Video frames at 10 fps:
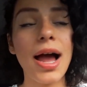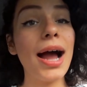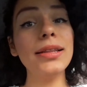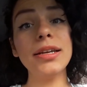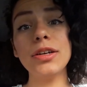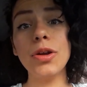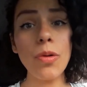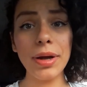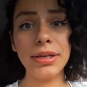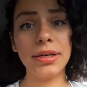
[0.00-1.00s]
I didn't know
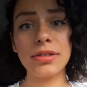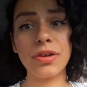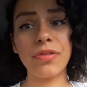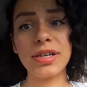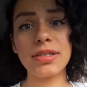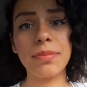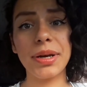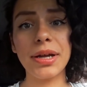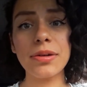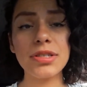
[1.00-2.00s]
I needed to find
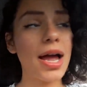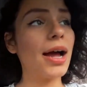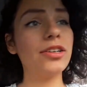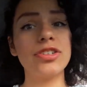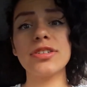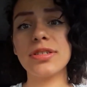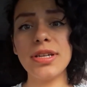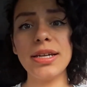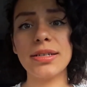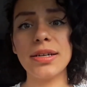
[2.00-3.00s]
somebody else. I just
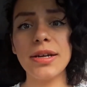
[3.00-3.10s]
did.